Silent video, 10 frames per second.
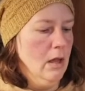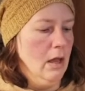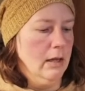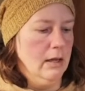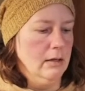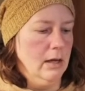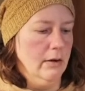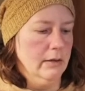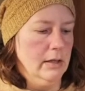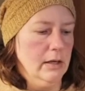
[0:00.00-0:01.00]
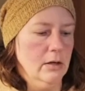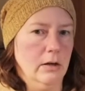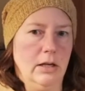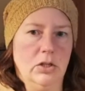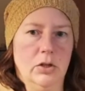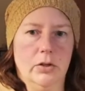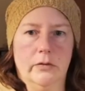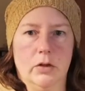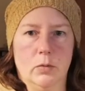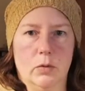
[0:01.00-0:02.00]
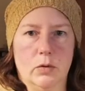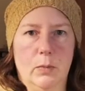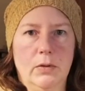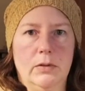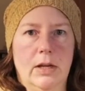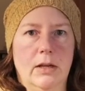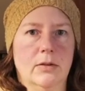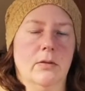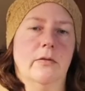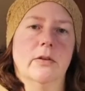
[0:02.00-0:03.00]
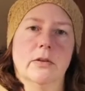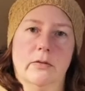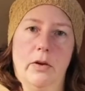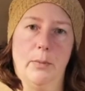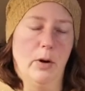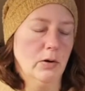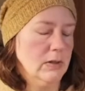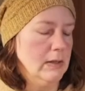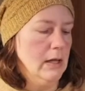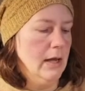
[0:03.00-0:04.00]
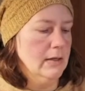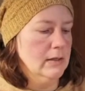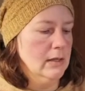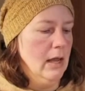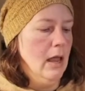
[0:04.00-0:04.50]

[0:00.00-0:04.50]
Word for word: Again, calculated on each individual's birth date, so it feels very personalized.